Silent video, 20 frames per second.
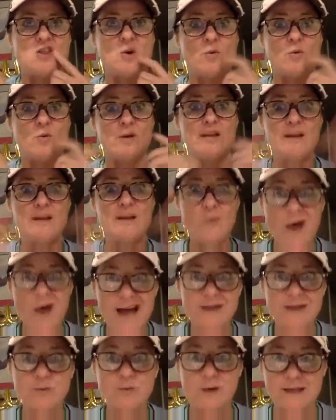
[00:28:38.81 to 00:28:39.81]
the really
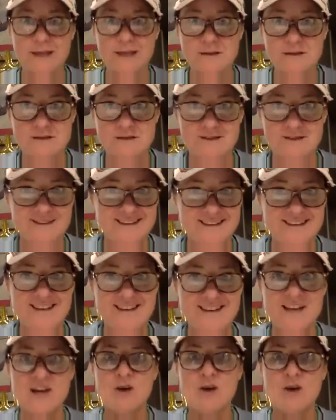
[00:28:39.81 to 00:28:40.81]
wild ones,
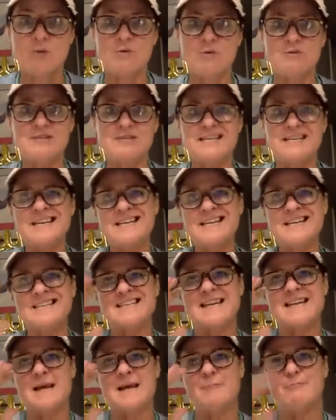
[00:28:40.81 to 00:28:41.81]
routine
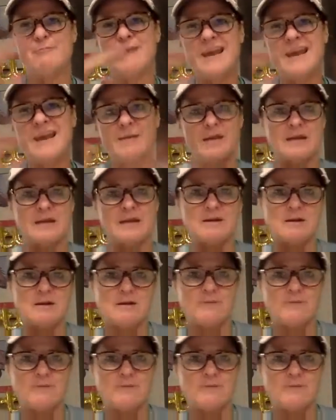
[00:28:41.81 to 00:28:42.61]
is an impediment